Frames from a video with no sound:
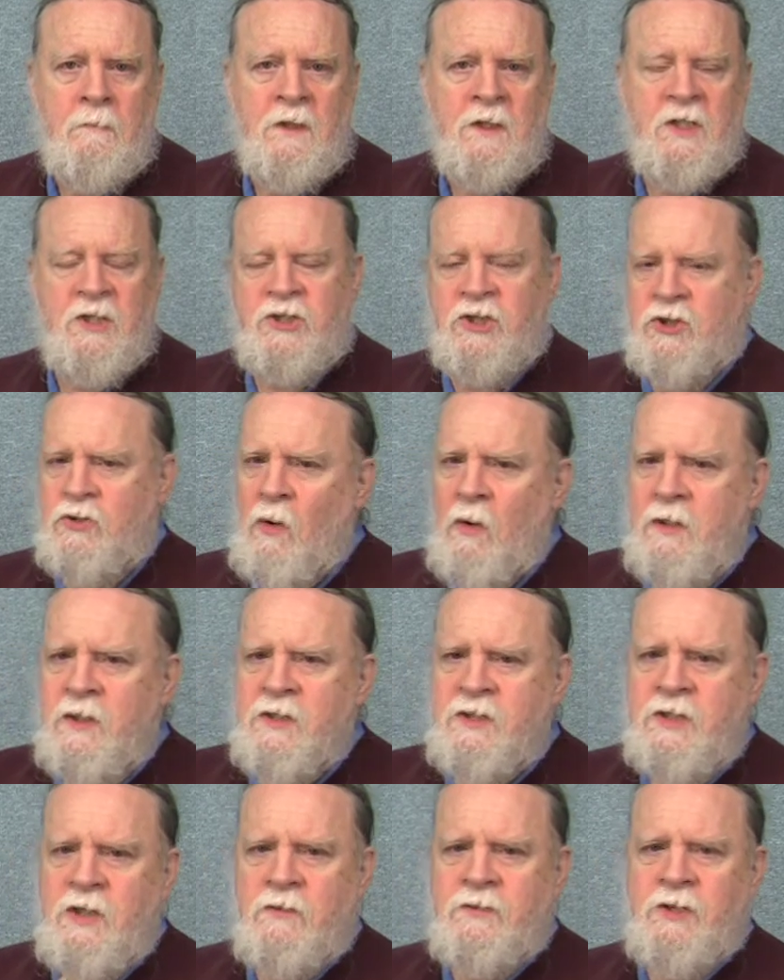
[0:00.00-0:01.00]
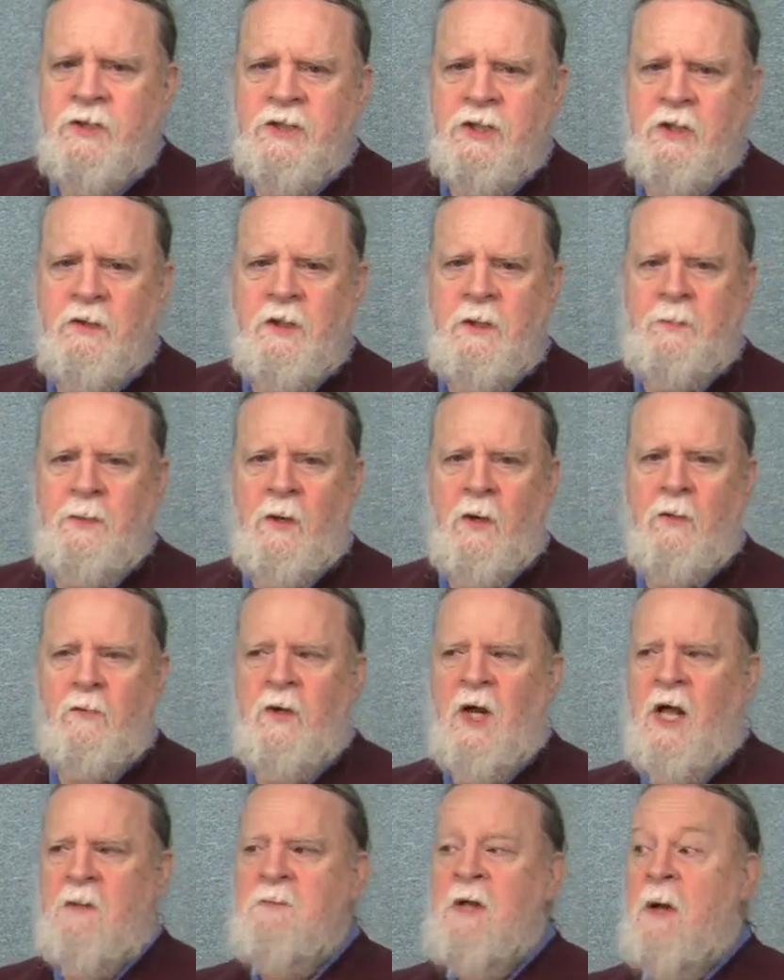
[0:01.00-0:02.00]
The strongest Social Security
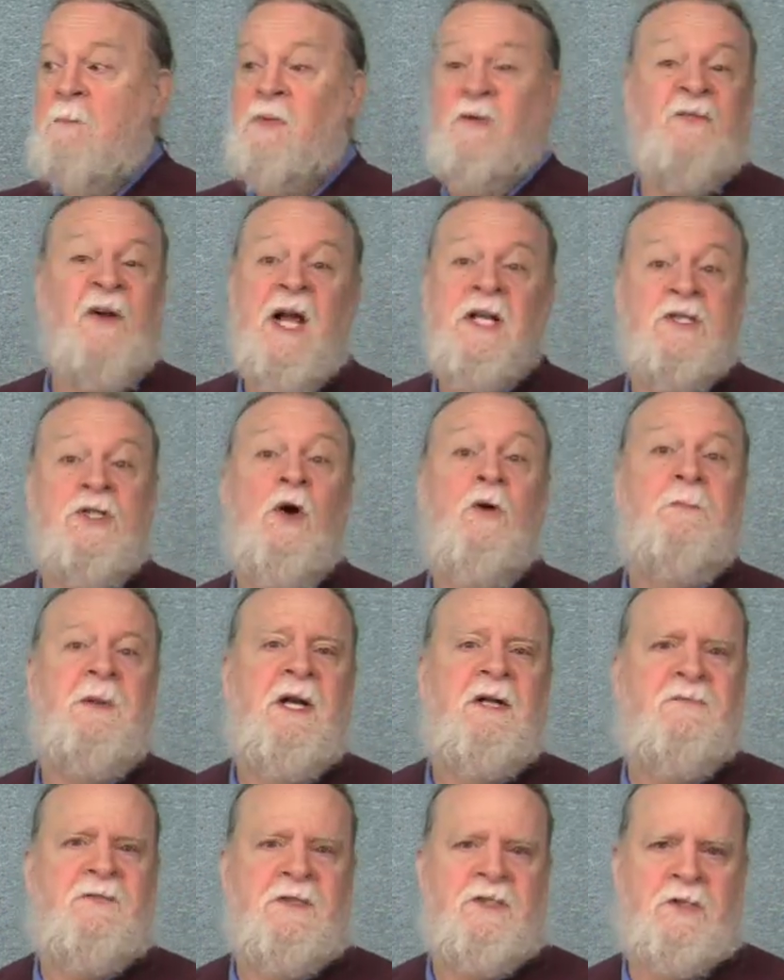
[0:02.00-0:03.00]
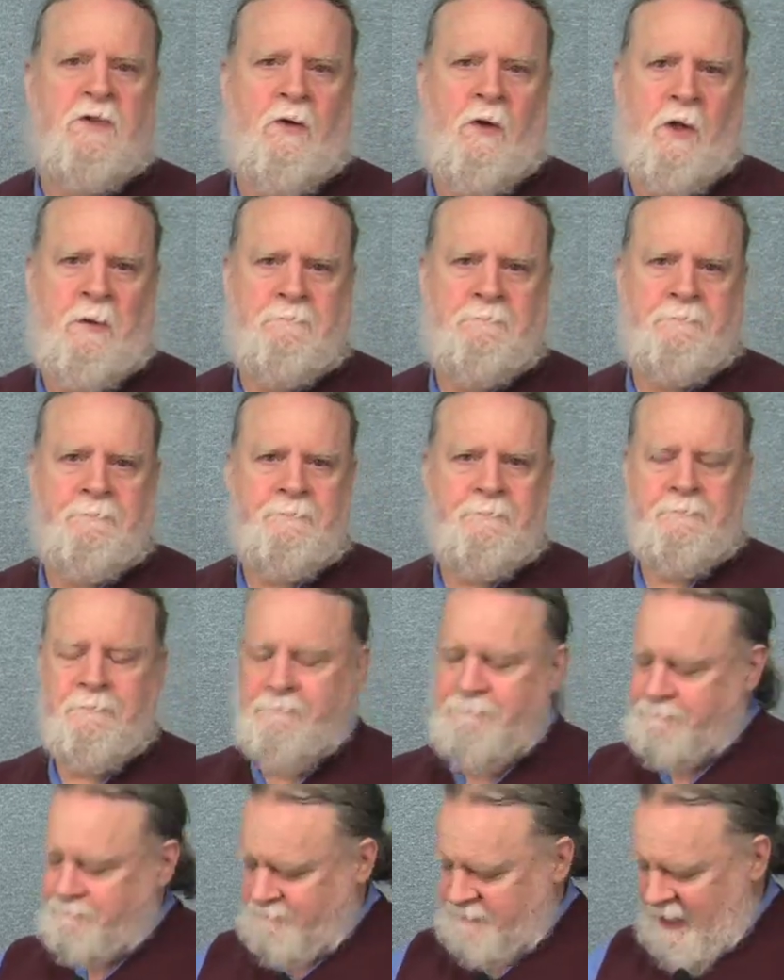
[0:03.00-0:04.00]
program provides no benefits at all.
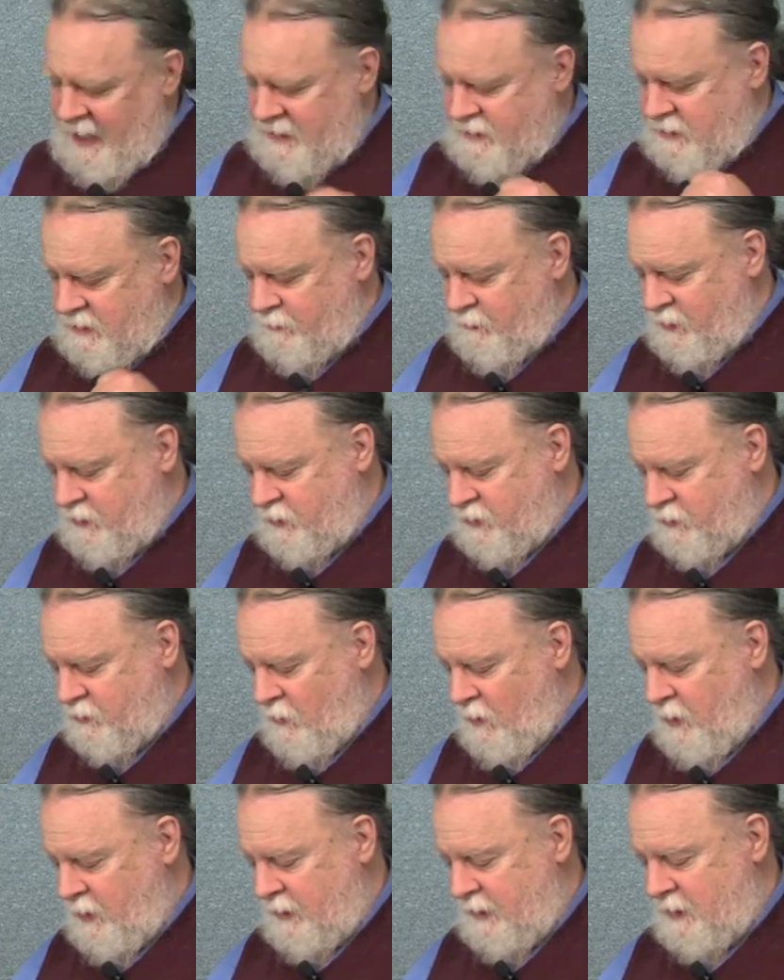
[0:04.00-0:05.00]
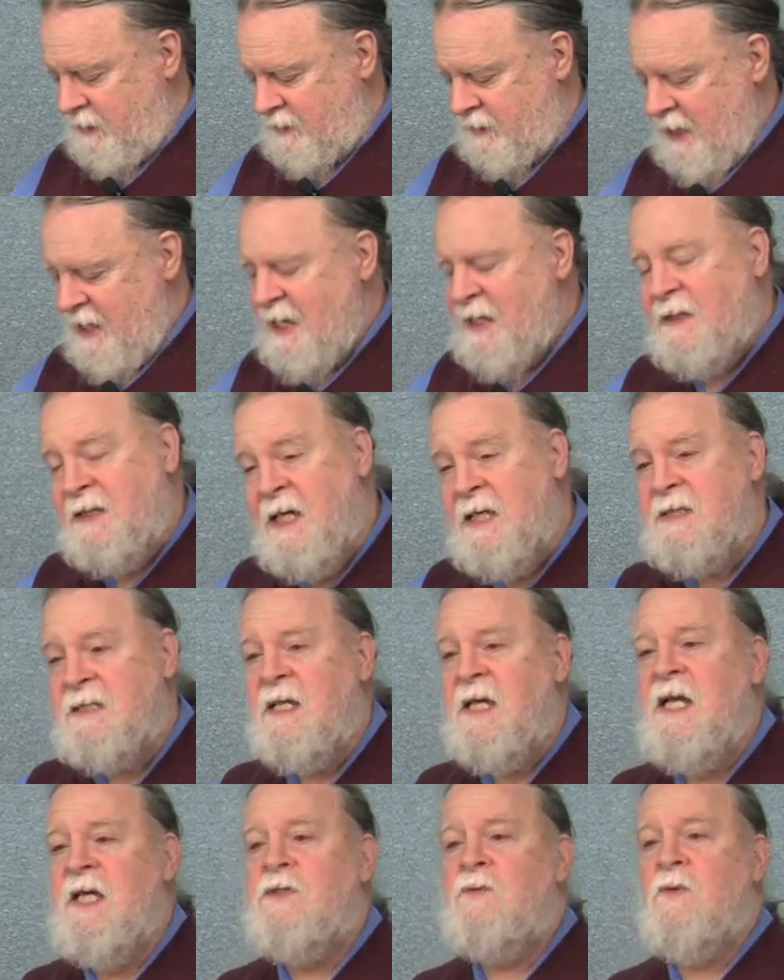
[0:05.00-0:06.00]
That's what strong is.
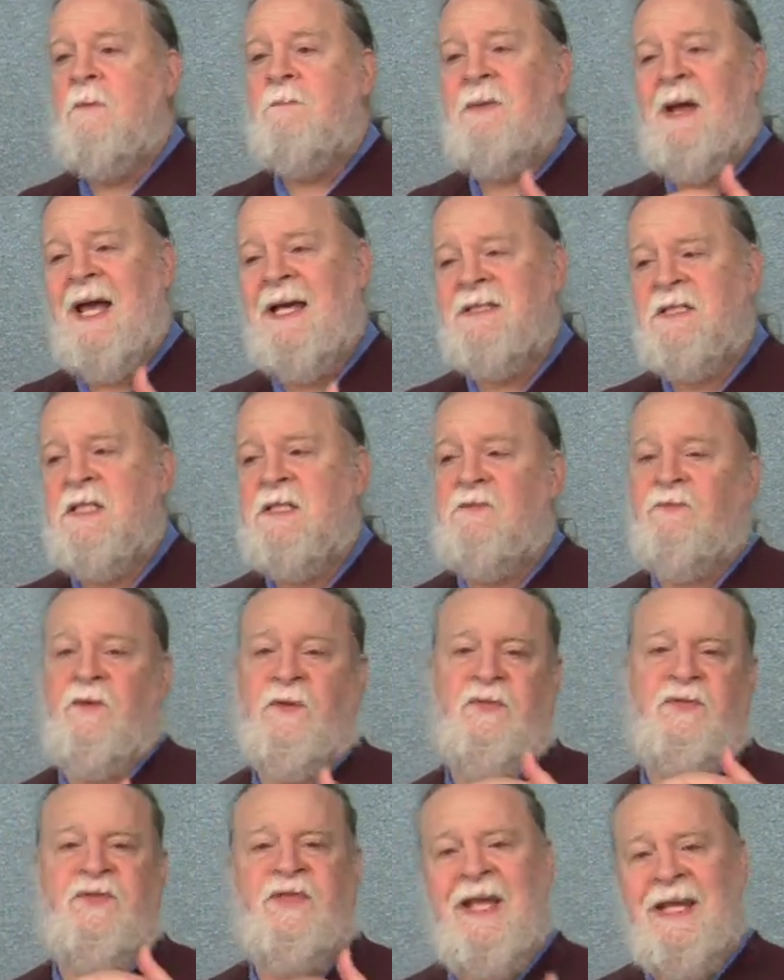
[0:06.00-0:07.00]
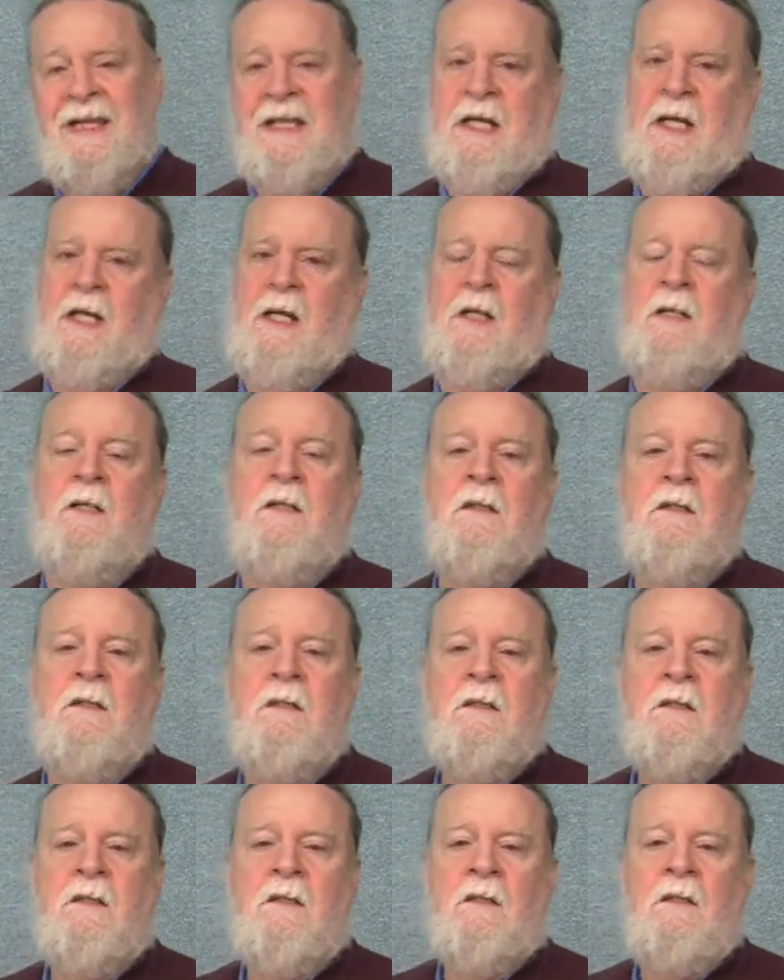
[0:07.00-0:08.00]
This is what passes for thinking
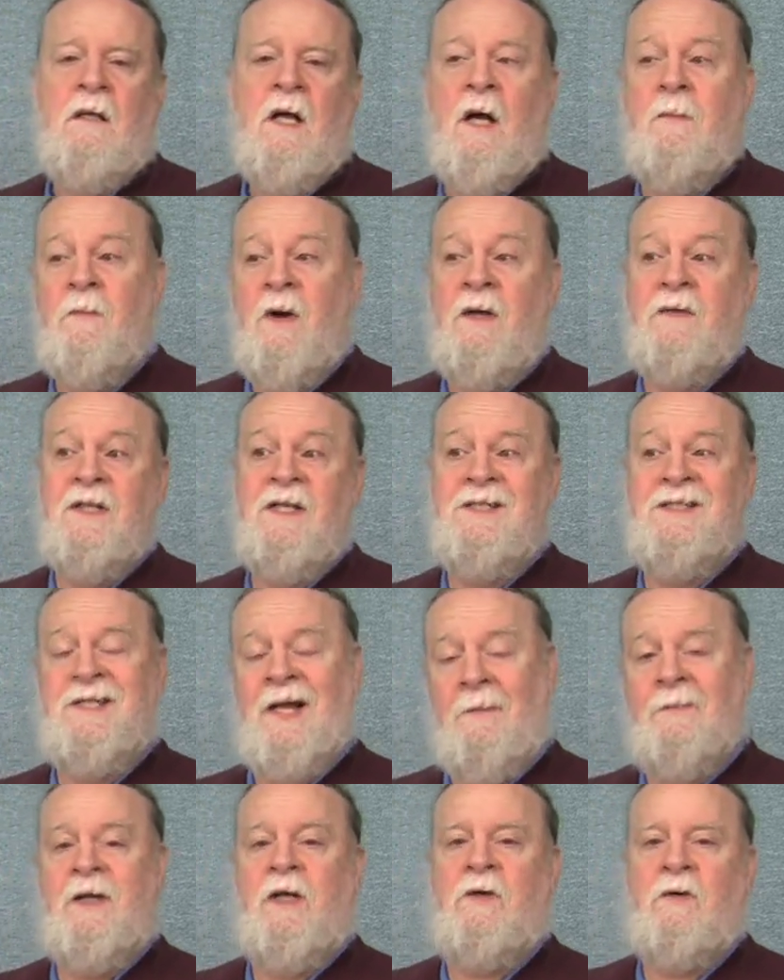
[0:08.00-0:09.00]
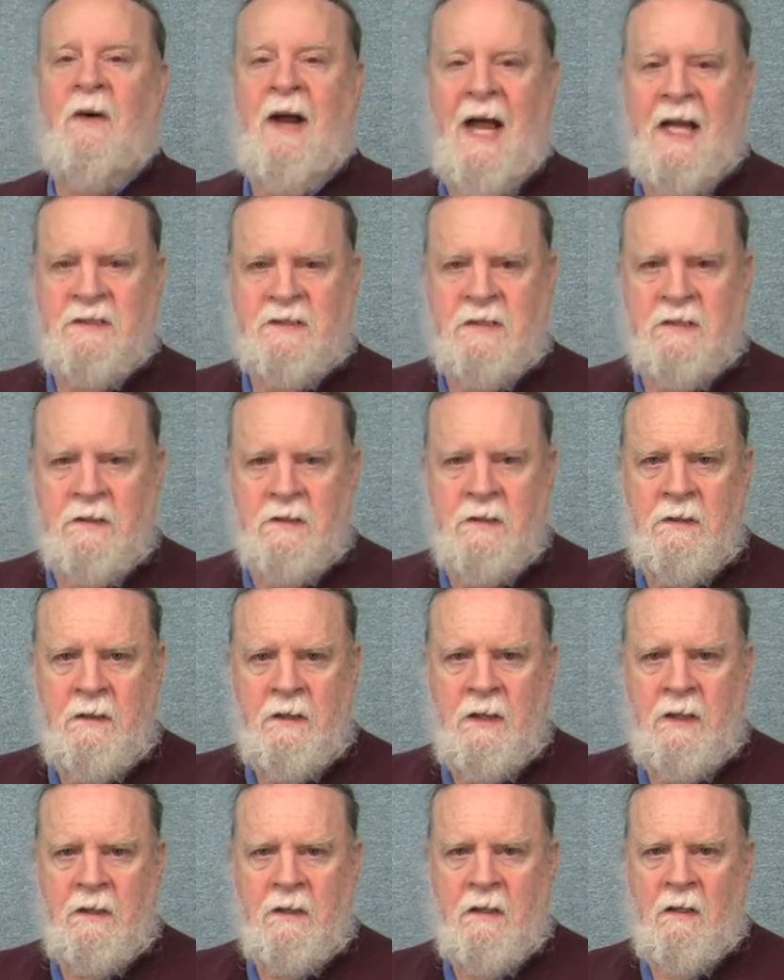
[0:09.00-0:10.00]
among the dummies
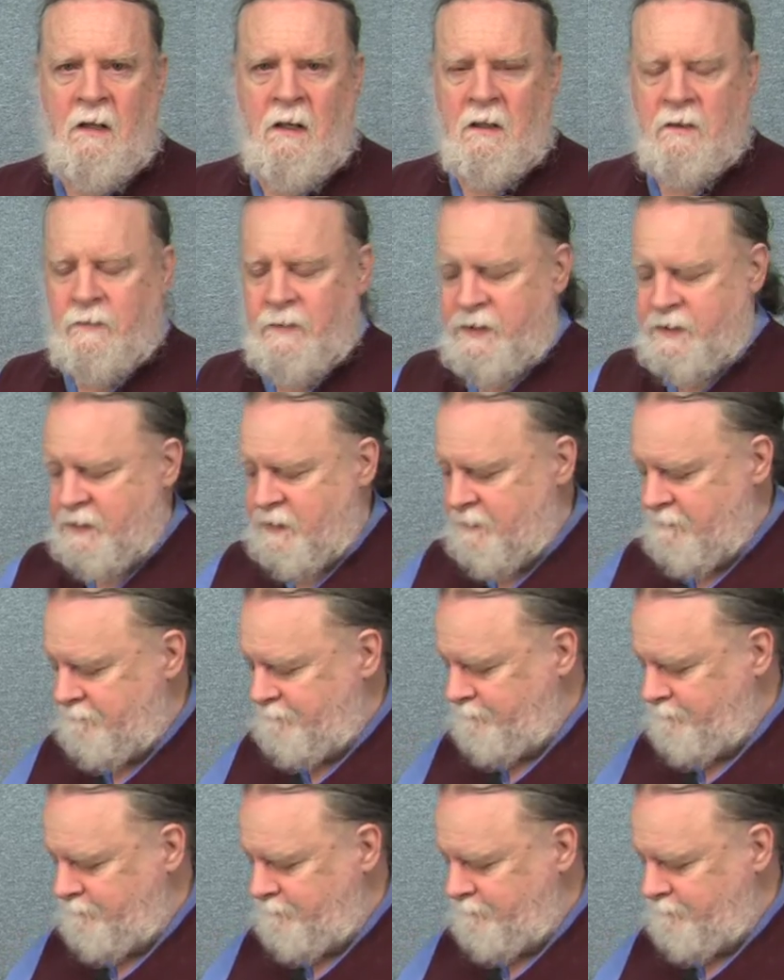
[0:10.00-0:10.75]
in Congress.